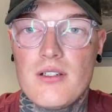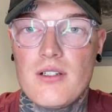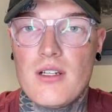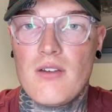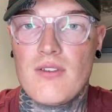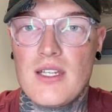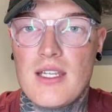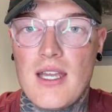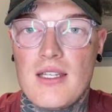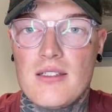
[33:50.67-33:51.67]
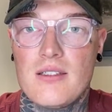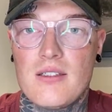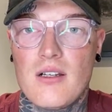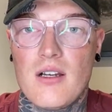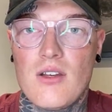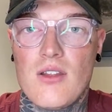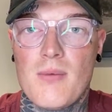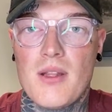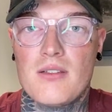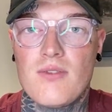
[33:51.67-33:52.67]
Lovely Kent. I know that
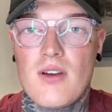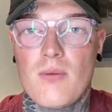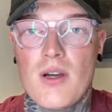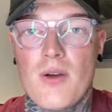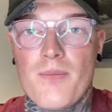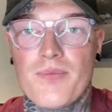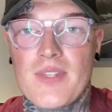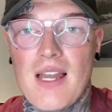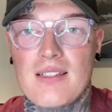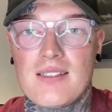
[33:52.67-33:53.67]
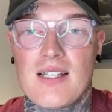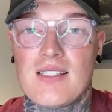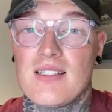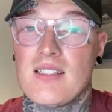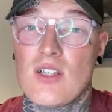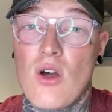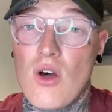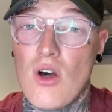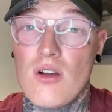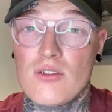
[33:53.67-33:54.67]
place very well. Dallas, Texas is
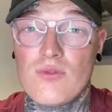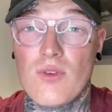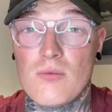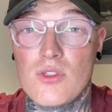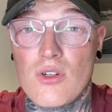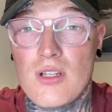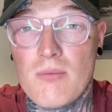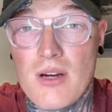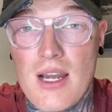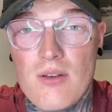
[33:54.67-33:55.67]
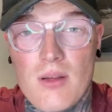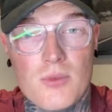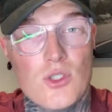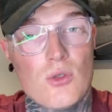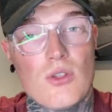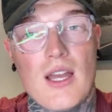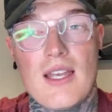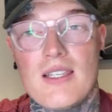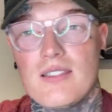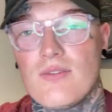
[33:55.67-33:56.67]
hot, from Johnny Brown. I'm sure that
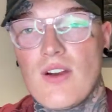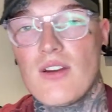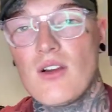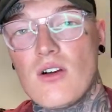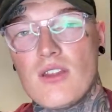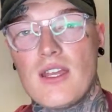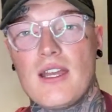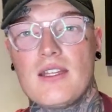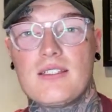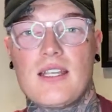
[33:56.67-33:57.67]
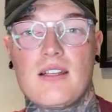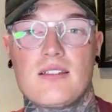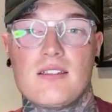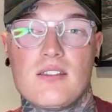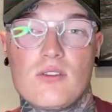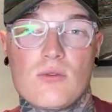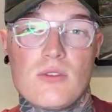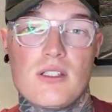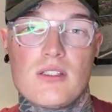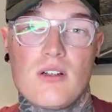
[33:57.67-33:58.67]
is very hot there. Texas is
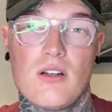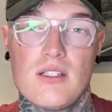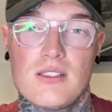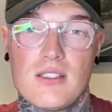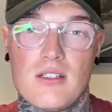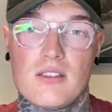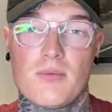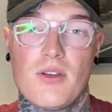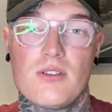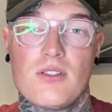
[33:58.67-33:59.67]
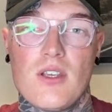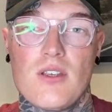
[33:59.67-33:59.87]
always hot, isn't it, I suppose?